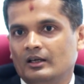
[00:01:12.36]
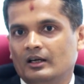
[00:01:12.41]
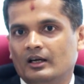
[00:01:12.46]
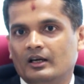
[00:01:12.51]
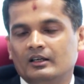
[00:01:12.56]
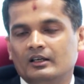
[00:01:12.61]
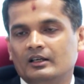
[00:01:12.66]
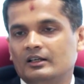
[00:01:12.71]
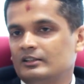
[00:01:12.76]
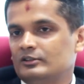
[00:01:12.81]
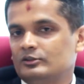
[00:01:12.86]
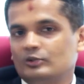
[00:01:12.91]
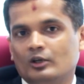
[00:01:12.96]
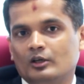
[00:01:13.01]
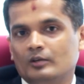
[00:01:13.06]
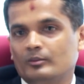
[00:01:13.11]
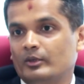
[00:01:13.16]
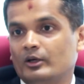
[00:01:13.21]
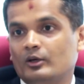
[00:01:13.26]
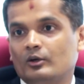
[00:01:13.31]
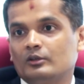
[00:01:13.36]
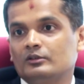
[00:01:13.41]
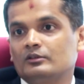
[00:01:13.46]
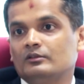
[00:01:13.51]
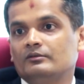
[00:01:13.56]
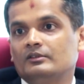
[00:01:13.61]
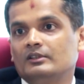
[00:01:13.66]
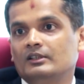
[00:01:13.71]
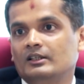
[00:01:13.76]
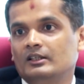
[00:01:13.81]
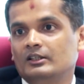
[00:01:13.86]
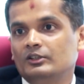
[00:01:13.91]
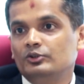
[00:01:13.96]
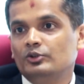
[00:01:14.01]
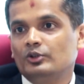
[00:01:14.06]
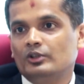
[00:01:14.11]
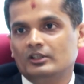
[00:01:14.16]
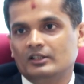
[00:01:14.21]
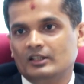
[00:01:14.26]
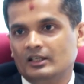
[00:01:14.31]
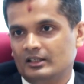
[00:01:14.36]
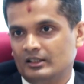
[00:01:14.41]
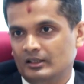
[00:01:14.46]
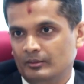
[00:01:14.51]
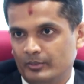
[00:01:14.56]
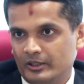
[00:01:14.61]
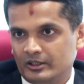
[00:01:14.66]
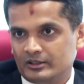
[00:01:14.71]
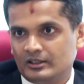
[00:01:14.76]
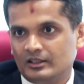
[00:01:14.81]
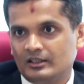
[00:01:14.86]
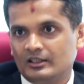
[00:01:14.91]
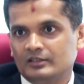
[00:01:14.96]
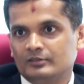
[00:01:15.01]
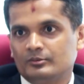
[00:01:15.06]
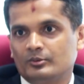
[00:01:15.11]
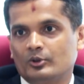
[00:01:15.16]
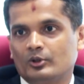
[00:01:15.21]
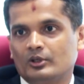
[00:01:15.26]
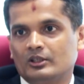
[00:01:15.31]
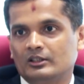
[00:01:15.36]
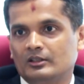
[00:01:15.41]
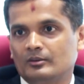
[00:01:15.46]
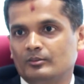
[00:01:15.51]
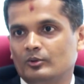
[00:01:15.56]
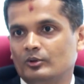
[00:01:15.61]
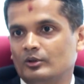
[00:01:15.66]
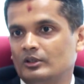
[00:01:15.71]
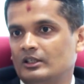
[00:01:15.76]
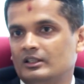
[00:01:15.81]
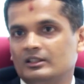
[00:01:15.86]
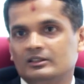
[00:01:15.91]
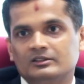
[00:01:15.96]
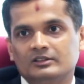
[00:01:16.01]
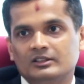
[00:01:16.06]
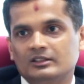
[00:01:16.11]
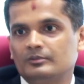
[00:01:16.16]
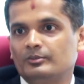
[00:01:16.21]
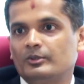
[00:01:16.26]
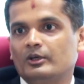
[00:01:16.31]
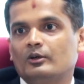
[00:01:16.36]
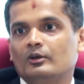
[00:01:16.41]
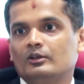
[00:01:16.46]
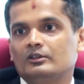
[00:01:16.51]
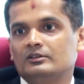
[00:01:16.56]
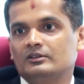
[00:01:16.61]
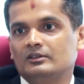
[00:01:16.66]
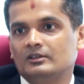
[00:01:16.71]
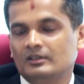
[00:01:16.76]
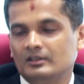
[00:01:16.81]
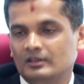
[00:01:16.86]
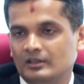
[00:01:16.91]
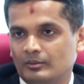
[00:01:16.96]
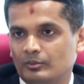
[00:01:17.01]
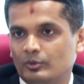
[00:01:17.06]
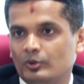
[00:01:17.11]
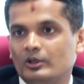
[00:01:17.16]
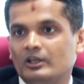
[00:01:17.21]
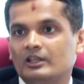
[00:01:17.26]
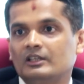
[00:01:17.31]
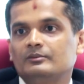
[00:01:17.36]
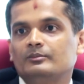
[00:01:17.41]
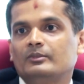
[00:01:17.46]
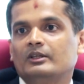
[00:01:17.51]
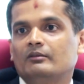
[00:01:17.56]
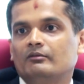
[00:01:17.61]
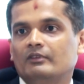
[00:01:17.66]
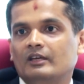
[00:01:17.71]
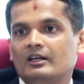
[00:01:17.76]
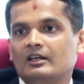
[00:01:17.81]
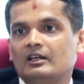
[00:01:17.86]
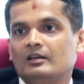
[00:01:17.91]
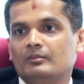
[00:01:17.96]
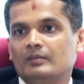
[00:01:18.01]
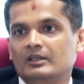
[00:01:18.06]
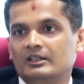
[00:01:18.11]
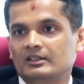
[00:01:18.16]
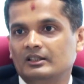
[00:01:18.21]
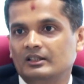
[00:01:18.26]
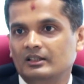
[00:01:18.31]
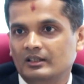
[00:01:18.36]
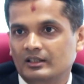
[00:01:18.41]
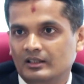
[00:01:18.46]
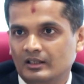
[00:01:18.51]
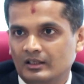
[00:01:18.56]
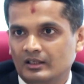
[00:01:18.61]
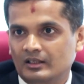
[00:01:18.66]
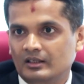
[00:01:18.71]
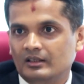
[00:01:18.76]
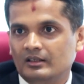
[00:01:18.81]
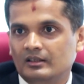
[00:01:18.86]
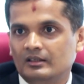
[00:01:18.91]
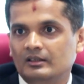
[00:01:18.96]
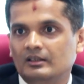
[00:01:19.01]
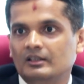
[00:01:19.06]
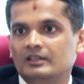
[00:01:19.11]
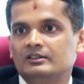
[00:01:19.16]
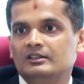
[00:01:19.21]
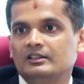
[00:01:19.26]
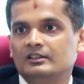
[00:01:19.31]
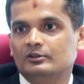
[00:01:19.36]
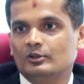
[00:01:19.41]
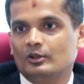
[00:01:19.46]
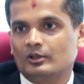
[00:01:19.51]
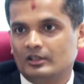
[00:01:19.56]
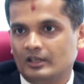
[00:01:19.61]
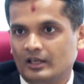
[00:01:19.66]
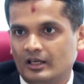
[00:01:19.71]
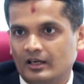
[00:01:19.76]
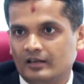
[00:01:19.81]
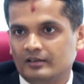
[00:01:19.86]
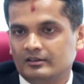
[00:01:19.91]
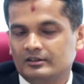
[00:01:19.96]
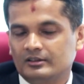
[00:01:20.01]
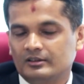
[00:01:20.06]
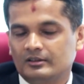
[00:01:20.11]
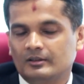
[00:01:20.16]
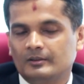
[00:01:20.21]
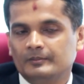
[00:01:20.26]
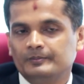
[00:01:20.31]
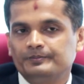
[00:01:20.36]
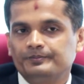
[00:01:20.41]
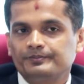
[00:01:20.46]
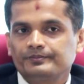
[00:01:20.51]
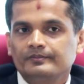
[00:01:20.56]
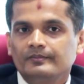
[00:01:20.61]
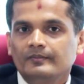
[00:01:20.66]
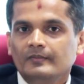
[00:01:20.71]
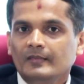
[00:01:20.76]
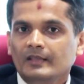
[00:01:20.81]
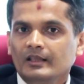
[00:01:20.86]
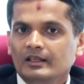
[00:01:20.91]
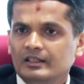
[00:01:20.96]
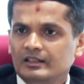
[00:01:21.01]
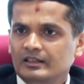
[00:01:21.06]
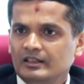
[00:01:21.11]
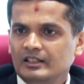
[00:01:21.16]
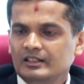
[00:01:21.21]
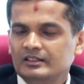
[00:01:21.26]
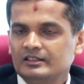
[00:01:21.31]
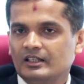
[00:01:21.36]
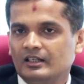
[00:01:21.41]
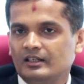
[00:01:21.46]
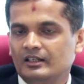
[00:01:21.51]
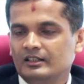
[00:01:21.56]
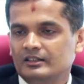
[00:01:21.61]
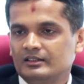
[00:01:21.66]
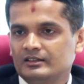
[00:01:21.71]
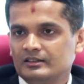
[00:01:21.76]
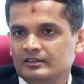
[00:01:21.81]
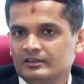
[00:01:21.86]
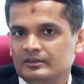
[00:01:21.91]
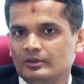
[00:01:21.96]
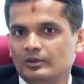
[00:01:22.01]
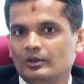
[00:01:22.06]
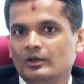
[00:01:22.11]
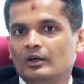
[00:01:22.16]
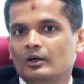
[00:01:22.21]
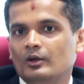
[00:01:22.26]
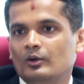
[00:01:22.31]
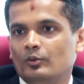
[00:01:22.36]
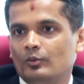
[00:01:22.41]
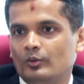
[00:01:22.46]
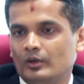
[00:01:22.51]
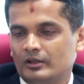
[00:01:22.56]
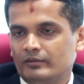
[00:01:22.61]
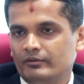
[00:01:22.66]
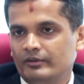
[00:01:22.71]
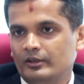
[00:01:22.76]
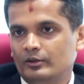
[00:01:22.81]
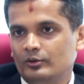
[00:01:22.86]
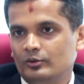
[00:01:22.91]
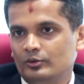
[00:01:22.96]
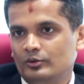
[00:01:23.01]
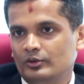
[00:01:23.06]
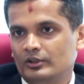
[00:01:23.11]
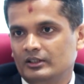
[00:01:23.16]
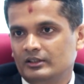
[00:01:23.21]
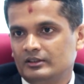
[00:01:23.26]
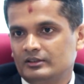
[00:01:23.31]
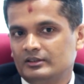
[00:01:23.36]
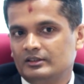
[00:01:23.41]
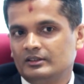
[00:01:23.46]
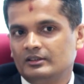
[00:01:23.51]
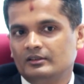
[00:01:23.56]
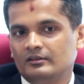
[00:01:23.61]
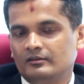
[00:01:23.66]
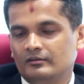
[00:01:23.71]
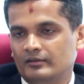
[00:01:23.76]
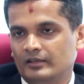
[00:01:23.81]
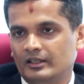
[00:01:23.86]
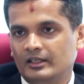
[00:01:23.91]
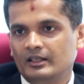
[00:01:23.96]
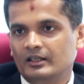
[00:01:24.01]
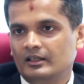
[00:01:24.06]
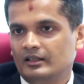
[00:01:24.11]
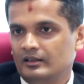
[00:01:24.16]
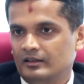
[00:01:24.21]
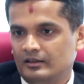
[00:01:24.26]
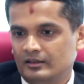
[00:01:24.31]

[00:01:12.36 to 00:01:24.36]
And it is not because of the injury that the patient has broken the bone, it is just because the bone has been weakened by the disease or the cancer. In these conditions, what we do is very